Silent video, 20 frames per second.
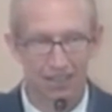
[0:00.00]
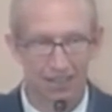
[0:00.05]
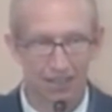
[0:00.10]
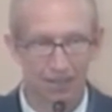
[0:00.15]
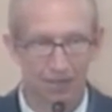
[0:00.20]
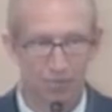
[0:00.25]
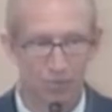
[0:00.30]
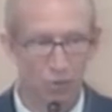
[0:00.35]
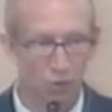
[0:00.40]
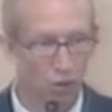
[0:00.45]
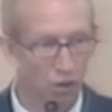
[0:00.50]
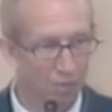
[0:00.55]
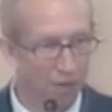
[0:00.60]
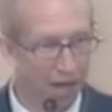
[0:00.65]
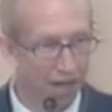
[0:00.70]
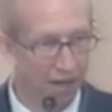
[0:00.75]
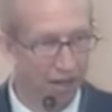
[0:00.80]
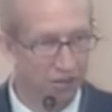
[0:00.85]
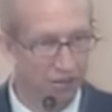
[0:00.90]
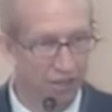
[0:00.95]
more about
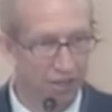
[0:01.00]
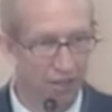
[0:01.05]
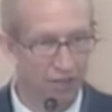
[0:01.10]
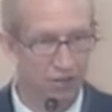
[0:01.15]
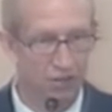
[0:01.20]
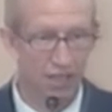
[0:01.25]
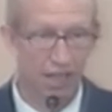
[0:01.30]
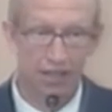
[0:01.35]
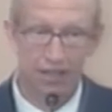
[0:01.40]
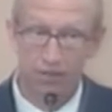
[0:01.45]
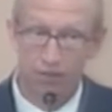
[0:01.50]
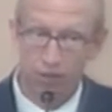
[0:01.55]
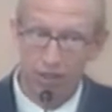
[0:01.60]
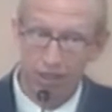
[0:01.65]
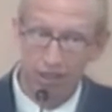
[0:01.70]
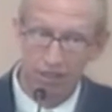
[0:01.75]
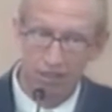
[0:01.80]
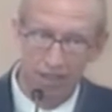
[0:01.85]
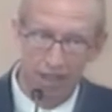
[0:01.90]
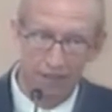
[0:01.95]
ourselves. Not really
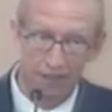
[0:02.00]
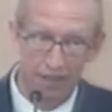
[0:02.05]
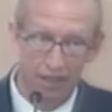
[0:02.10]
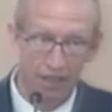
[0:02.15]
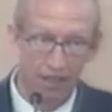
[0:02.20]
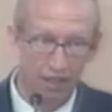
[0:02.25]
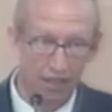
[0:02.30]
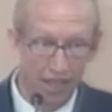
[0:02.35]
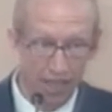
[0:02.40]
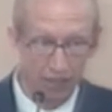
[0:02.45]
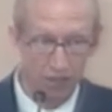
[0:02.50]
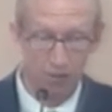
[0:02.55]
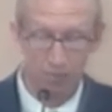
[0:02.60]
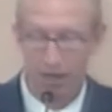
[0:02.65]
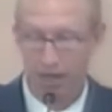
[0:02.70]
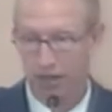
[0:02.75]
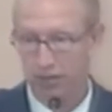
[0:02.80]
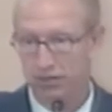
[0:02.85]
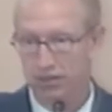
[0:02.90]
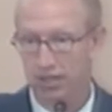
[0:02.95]
it's not thinking less about
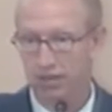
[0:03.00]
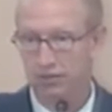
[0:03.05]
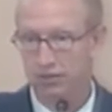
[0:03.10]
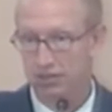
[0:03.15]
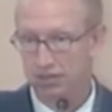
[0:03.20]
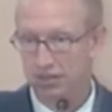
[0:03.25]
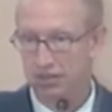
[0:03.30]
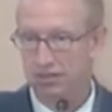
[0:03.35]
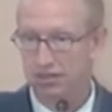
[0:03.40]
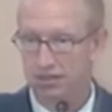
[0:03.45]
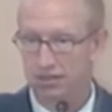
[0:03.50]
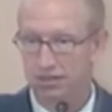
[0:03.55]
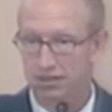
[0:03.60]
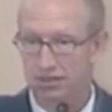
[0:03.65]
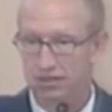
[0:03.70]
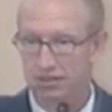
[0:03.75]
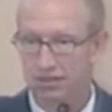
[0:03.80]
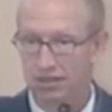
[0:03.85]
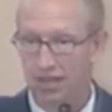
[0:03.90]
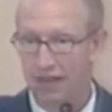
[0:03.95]
ourselves. It's just
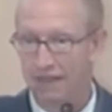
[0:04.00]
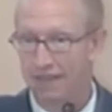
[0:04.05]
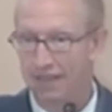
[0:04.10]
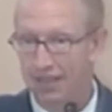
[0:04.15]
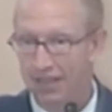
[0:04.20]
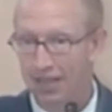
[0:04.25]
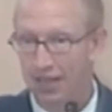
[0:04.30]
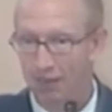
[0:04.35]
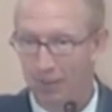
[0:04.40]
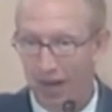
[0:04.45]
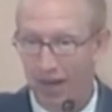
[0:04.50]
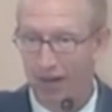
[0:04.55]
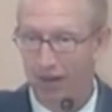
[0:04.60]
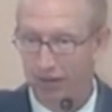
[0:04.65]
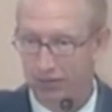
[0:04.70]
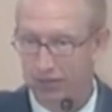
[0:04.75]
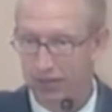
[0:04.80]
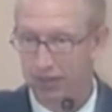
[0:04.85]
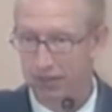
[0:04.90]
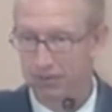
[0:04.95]
not thinking about
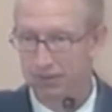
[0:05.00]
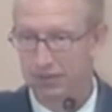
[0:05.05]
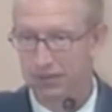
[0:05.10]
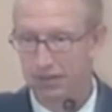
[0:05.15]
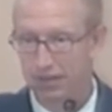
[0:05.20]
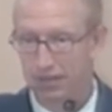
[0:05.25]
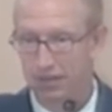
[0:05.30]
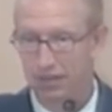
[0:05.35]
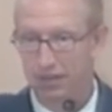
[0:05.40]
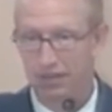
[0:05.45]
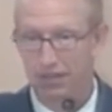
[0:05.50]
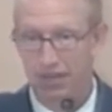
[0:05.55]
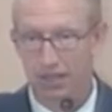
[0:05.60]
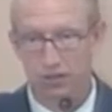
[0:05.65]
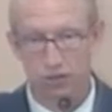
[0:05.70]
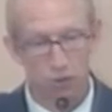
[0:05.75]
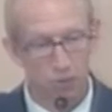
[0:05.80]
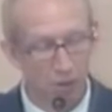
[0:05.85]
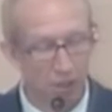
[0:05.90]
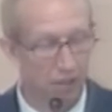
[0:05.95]
ourselves. That's
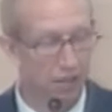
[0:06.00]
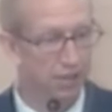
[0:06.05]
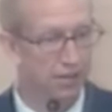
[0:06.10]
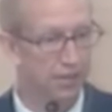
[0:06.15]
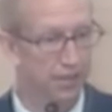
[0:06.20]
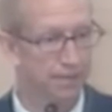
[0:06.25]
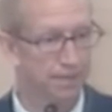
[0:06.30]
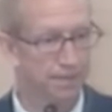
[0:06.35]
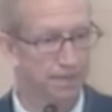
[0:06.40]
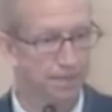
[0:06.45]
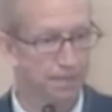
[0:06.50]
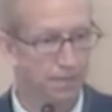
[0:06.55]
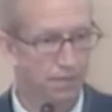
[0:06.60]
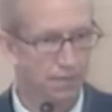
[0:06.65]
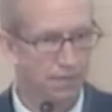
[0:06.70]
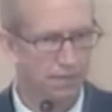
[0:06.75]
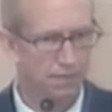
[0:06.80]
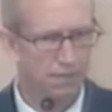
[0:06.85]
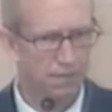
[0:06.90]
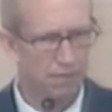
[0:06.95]
humility.
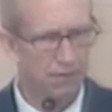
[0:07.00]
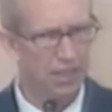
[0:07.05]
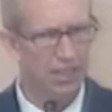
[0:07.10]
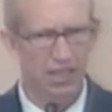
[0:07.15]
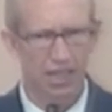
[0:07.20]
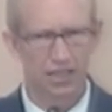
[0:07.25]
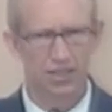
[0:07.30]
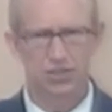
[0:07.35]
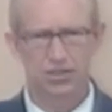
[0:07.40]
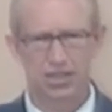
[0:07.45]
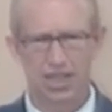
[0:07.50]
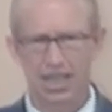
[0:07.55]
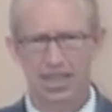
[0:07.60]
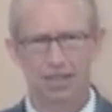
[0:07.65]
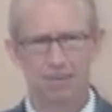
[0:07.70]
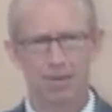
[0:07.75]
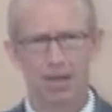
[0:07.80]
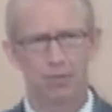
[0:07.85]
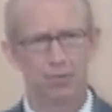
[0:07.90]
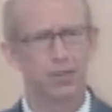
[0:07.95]
And understanding,
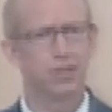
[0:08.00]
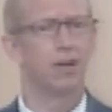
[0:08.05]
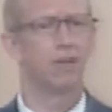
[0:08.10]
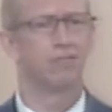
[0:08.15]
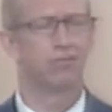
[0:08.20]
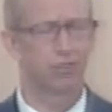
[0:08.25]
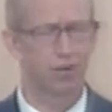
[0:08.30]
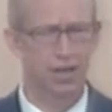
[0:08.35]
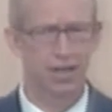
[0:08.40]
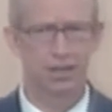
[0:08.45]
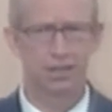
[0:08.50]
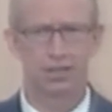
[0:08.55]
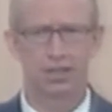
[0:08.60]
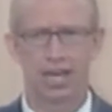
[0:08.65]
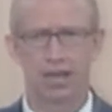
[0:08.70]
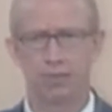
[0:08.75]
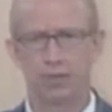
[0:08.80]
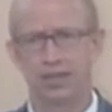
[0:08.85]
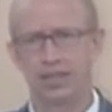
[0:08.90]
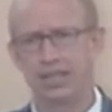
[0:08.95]
man, we are frail and
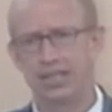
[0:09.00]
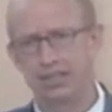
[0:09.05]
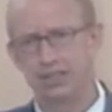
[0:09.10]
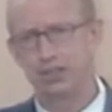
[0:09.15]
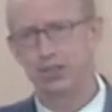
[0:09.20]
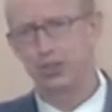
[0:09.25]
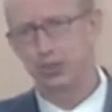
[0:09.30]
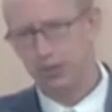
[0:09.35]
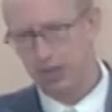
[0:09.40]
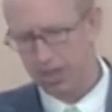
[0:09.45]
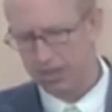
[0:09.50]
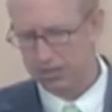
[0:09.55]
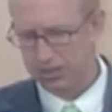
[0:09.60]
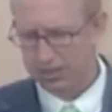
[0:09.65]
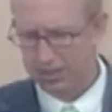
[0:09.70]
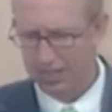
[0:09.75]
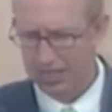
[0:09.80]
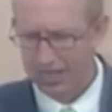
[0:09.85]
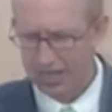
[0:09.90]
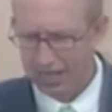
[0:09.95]
we need to trust
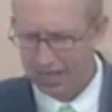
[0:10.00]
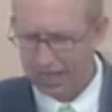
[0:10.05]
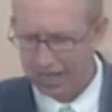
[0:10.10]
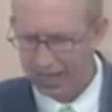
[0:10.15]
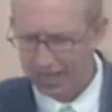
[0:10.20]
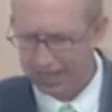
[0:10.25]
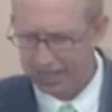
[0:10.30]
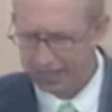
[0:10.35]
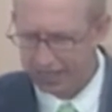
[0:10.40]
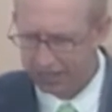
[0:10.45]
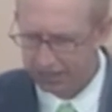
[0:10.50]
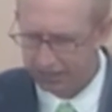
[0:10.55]
uh, in